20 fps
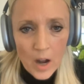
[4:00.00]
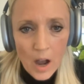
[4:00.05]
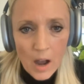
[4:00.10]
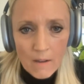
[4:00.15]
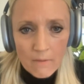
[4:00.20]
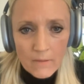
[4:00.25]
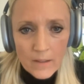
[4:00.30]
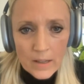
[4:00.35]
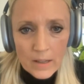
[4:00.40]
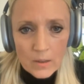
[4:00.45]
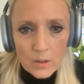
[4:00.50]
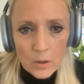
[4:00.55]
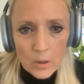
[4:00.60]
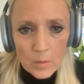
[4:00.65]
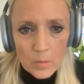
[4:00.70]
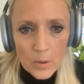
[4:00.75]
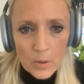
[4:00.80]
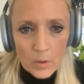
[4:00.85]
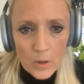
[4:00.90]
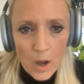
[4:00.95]
often
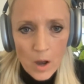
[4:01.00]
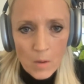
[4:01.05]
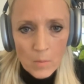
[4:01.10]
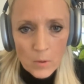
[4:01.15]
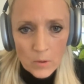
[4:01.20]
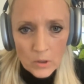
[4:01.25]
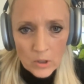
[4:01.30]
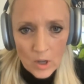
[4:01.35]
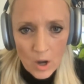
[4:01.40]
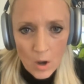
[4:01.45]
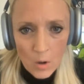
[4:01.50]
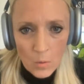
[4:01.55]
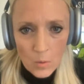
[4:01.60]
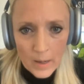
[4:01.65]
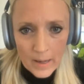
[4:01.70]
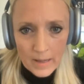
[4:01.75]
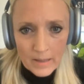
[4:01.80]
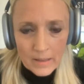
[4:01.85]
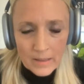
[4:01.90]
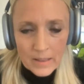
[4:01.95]
or almost
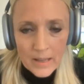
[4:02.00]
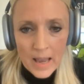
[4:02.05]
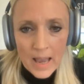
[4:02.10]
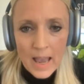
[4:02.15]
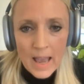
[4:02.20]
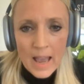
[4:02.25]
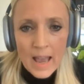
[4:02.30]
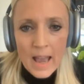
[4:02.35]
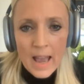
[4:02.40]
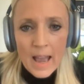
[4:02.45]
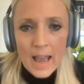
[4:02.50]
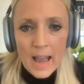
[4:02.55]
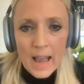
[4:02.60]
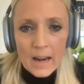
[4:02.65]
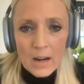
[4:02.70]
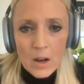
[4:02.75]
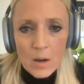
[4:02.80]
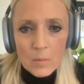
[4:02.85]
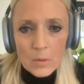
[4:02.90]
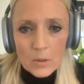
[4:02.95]
always. And
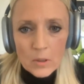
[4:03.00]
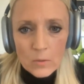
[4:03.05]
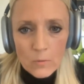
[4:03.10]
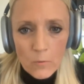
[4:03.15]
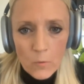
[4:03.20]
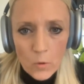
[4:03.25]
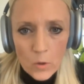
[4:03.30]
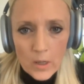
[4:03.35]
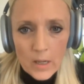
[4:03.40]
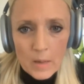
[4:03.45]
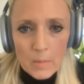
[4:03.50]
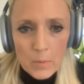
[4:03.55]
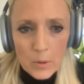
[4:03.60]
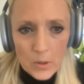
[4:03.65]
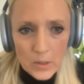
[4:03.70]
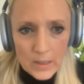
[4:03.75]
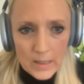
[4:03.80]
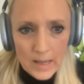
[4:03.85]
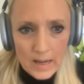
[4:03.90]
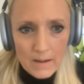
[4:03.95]
almost
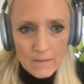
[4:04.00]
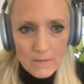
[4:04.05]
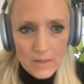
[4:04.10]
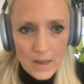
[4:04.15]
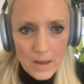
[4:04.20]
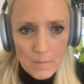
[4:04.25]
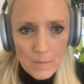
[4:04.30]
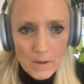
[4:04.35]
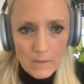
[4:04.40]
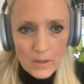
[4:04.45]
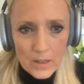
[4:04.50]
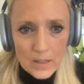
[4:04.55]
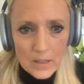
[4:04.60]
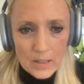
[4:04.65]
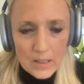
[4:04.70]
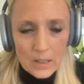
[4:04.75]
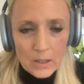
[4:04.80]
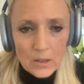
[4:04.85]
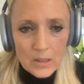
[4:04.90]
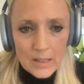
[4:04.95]
40% of them have
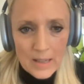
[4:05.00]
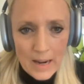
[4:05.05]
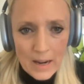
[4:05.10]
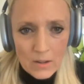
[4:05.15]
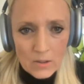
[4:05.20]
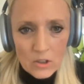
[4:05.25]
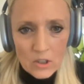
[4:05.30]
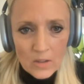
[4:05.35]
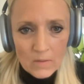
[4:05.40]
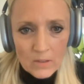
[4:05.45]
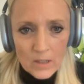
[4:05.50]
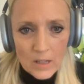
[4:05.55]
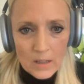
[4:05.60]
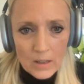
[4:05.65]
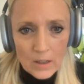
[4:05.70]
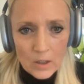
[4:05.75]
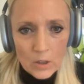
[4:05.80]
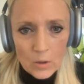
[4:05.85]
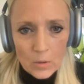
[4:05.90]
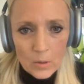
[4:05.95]
considered downshifting
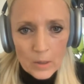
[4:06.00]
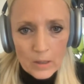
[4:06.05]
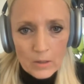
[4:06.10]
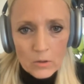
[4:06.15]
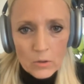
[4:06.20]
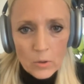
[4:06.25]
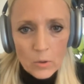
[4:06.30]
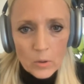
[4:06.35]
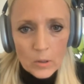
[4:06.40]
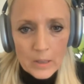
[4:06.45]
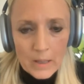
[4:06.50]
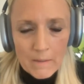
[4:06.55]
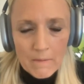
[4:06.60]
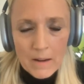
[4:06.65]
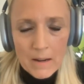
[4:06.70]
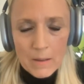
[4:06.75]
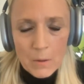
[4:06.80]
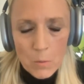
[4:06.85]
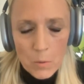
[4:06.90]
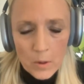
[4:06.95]
their careers or
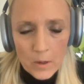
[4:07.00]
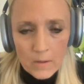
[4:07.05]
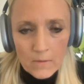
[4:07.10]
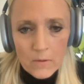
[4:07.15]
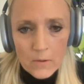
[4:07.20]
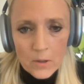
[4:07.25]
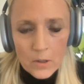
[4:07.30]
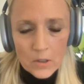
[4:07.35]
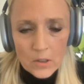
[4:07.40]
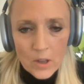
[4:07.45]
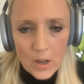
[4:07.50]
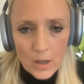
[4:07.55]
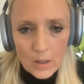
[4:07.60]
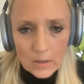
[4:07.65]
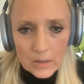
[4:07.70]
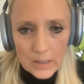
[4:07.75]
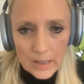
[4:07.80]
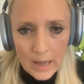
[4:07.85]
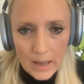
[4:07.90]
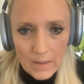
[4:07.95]
leaving the workforce
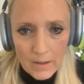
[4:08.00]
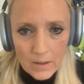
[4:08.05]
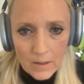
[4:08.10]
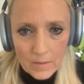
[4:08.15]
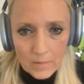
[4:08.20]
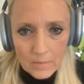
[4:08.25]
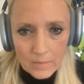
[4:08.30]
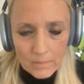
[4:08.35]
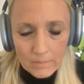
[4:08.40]
altogether.